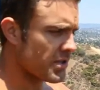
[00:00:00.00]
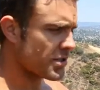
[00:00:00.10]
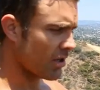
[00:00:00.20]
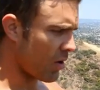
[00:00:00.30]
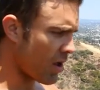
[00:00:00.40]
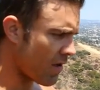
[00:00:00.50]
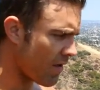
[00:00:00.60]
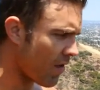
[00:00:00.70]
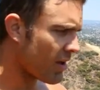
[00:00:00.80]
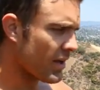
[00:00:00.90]
So
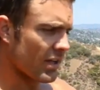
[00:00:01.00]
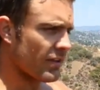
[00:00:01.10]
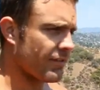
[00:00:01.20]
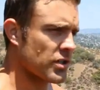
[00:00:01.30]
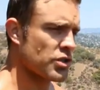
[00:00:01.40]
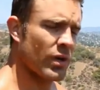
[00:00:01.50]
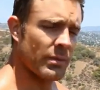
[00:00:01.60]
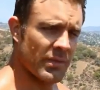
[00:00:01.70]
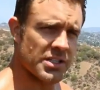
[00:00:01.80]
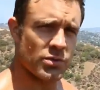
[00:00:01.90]
the first
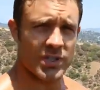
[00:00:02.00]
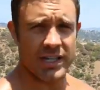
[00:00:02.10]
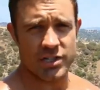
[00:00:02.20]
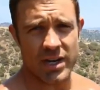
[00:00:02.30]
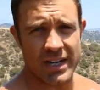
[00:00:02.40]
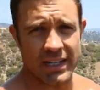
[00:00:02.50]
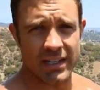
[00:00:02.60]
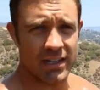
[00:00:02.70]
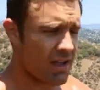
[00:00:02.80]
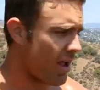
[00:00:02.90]
20 minutes was HIIT training.
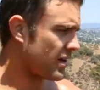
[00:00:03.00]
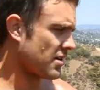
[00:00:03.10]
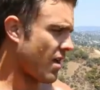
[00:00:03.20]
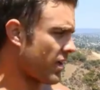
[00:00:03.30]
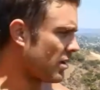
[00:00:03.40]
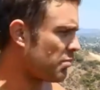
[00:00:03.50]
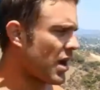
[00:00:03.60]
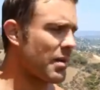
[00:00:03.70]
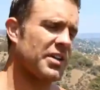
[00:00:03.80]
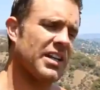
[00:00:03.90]

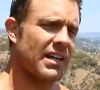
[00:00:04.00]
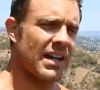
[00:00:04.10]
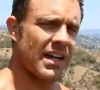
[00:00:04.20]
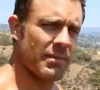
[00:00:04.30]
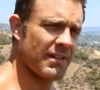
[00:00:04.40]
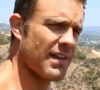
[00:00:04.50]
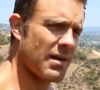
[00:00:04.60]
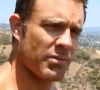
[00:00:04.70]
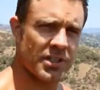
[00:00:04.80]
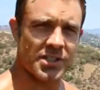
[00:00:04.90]
Popping in and out of my
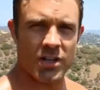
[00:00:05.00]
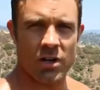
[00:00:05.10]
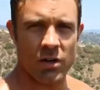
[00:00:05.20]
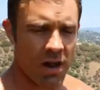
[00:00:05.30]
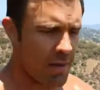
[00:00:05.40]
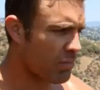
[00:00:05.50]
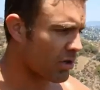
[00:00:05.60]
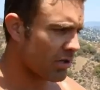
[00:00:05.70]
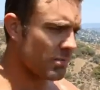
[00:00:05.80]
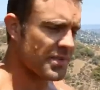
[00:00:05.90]
fat burning zone,
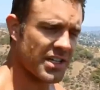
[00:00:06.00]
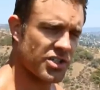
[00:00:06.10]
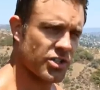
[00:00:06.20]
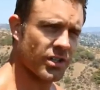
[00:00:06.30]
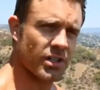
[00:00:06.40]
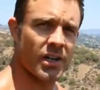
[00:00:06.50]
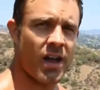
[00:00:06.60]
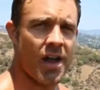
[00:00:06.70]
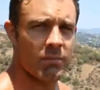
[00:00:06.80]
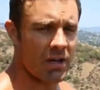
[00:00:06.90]
burning up that sugar.
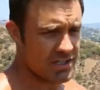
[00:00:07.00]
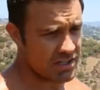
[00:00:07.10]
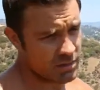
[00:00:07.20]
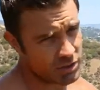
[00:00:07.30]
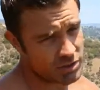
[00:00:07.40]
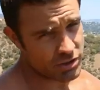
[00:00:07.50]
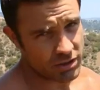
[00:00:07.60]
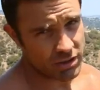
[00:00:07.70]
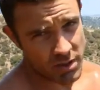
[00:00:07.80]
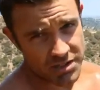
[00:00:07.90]
Body's gonna burn
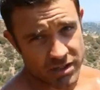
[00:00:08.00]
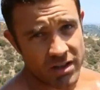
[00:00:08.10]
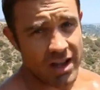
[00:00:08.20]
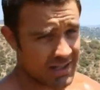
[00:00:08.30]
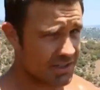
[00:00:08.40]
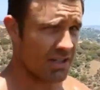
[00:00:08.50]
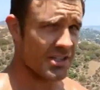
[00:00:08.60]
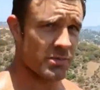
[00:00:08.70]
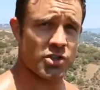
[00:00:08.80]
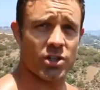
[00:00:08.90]
sugar or muscle. I still
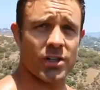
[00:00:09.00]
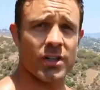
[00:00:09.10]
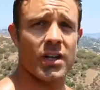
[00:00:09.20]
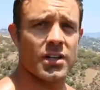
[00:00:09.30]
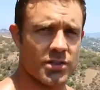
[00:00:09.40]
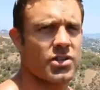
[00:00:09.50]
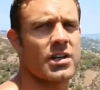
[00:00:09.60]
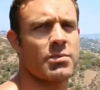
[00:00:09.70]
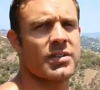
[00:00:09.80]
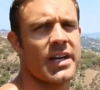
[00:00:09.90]
had some sugar, I was
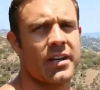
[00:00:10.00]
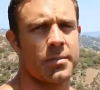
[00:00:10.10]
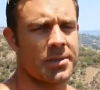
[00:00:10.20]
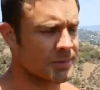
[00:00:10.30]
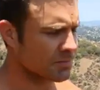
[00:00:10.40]
trying to burn that up.